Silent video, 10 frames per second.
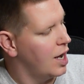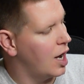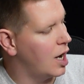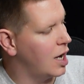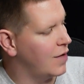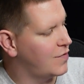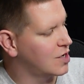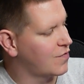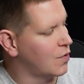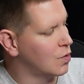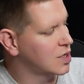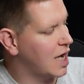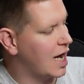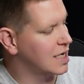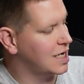if this
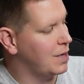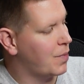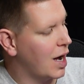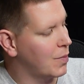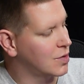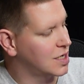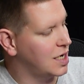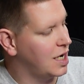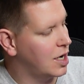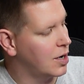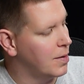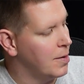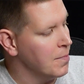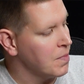full-size heat pipe was in here.